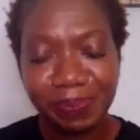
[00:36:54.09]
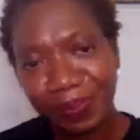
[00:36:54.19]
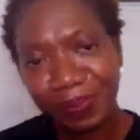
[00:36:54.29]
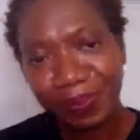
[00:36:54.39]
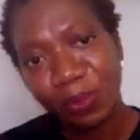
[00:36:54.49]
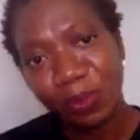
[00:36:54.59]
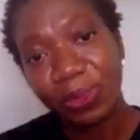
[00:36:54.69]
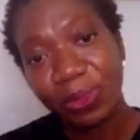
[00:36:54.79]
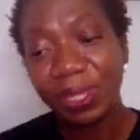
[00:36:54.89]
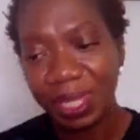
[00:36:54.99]
What 3
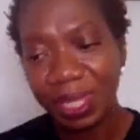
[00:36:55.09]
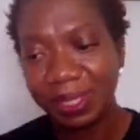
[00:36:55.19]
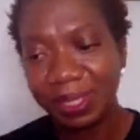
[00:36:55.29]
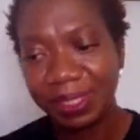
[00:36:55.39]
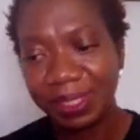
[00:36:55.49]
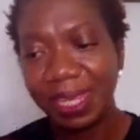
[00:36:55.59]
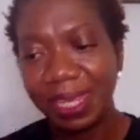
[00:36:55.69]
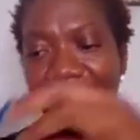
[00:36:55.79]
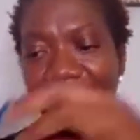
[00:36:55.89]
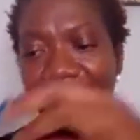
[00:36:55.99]
things
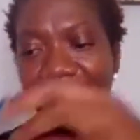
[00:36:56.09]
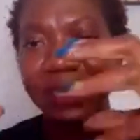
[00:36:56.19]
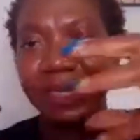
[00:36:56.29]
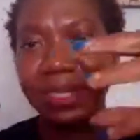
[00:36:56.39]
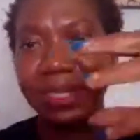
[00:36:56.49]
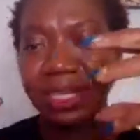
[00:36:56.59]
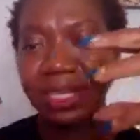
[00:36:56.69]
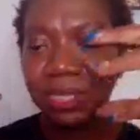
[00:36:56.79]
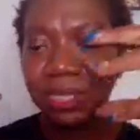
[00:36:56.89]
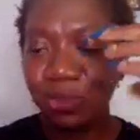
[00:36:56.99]
can
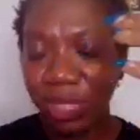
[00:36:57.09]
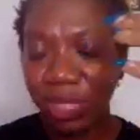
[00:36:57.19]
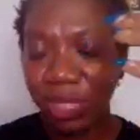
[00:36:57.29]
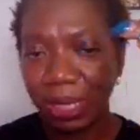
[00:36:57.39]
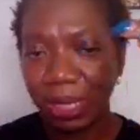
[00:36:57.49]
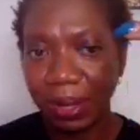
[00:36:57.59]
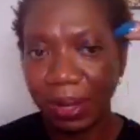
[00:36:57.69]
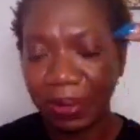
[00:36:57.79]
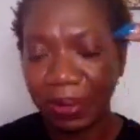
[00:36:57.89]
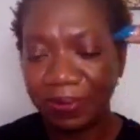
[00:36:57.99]
you think
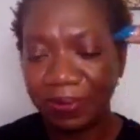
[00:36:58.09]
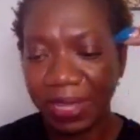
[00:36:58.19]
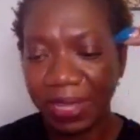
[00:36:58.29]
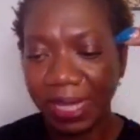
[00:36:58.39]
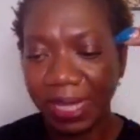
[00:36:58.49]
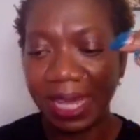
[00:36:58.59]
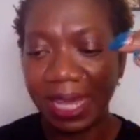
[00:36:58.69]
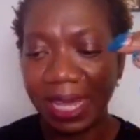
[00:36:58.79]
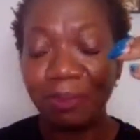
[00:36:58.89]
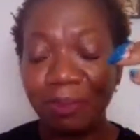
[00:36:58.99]
of that
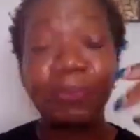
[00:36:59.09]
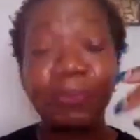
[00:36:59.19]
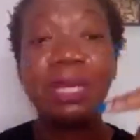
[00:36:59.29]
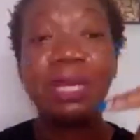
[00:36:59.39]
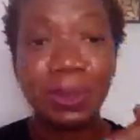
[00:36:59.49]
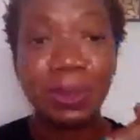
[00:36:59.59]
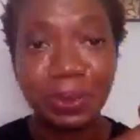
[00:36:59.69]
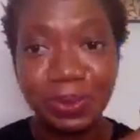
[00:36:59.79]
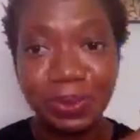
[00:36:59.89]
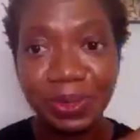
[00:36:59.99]
get
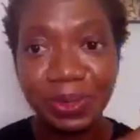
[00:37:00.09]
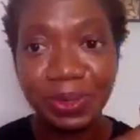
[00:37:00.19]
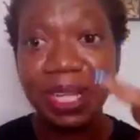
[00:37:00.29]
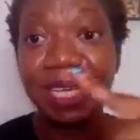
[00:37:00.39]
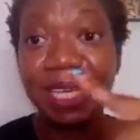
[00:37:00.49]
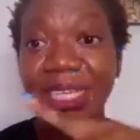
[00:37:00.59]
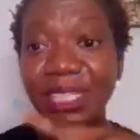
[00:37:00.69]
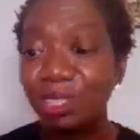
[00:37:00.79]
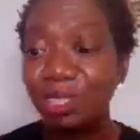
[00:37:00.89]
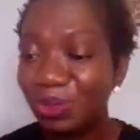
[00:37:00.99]
people
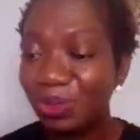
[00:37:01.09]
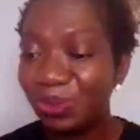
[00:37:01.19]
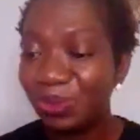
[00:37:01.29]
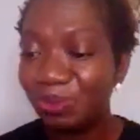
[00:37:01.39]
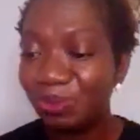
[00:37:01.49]
into,